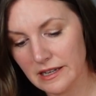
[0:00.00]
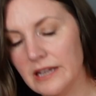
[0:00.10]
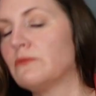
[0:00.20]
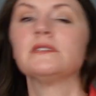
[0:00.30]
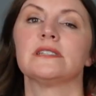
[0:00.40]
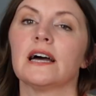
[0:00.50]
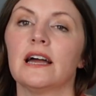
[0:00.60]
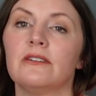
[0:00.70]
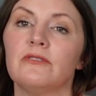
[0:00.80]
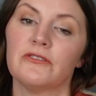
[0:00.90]
it was
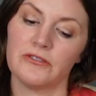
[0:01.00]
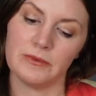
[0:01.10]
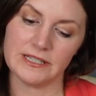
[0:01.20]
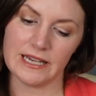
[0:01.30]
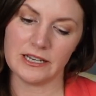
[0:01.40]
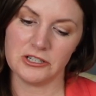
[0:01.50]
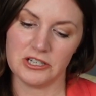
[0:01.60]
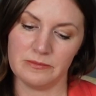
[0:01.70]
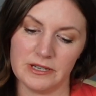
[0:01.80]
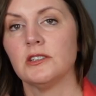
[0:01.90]
time for my second
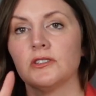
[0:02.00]
shipment.